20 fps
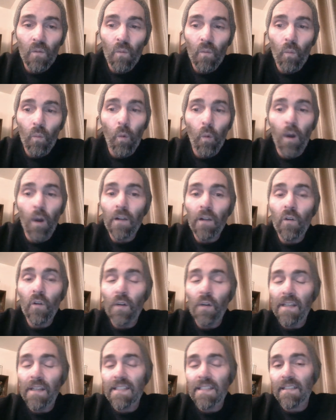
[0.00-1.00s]
what good
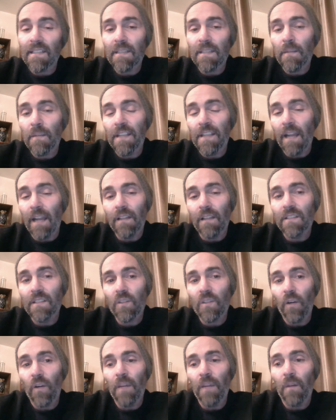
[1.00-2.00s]
is it to yell and
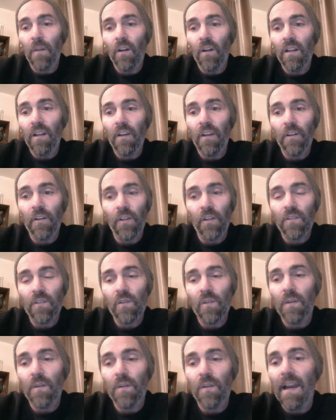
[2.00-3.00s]
scream earlier and not
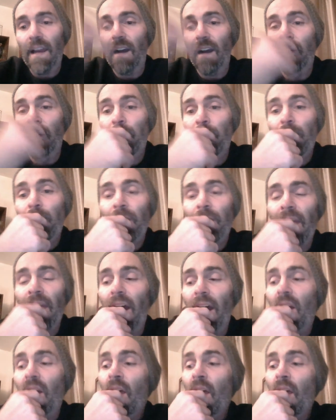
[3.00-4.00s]
do it now?
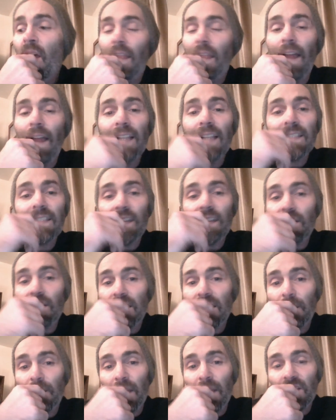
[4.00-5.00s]
Now, the last thing I was
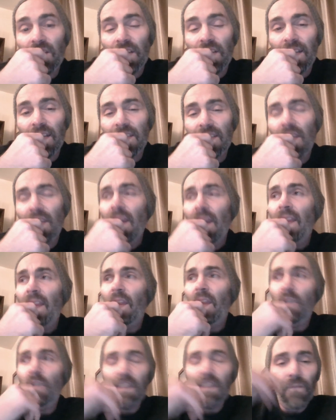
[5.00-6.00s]
going to mention is
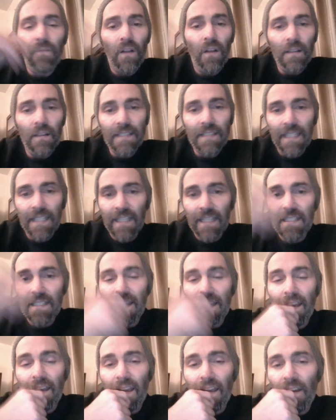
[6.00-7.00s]
there were some volunteers
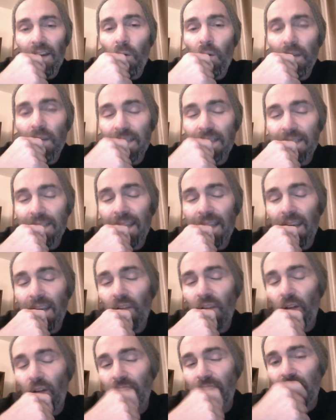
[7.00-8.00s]
there, and I wanted to say
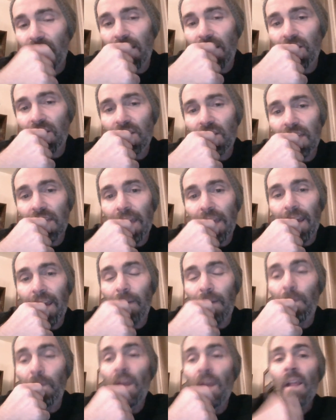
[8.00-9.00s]
congratulations to
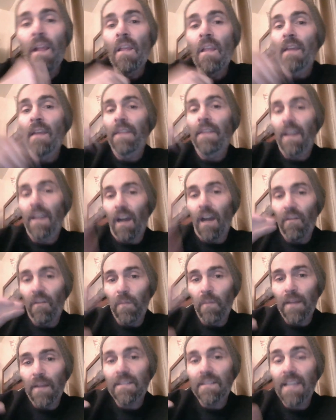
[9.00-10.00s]
them. The
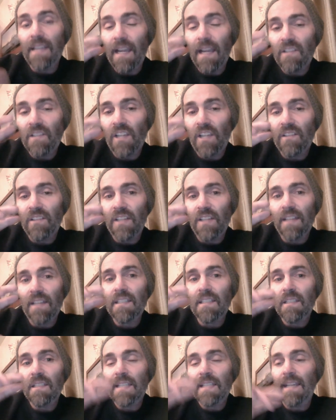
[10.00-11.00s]
government, DHHS,
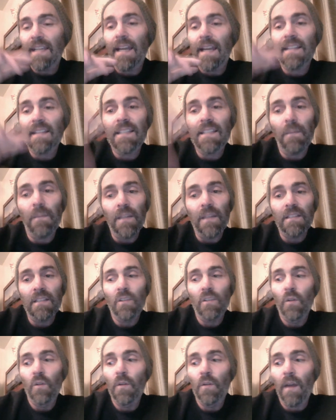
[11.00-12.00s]
has sent out something
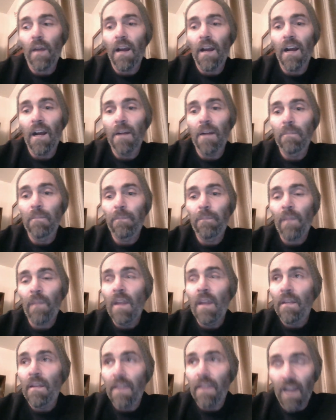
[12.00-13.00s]
to
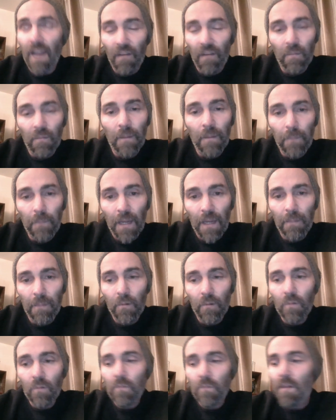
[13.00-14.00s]
the government
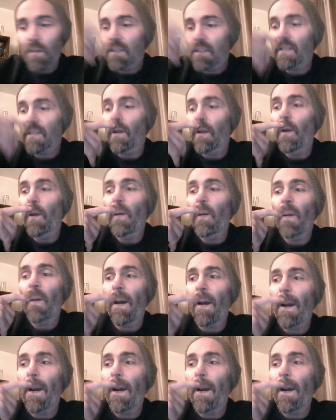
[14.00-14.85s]
people. So